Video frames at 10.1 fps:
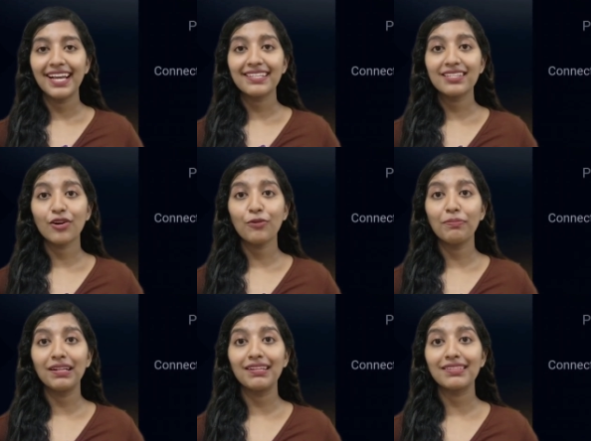Dexter
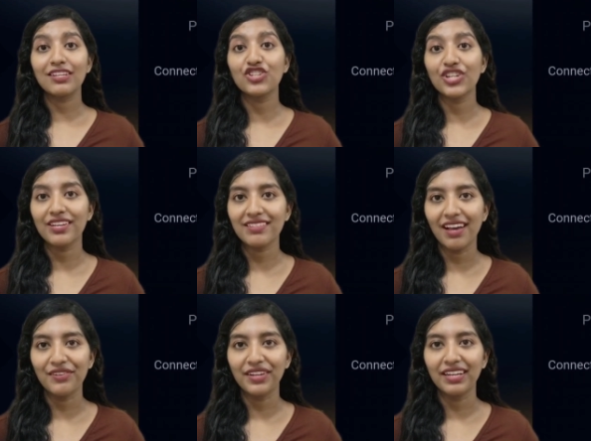built Chess
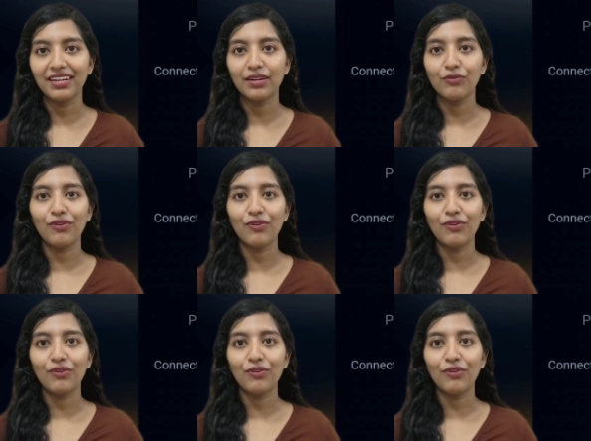Arena,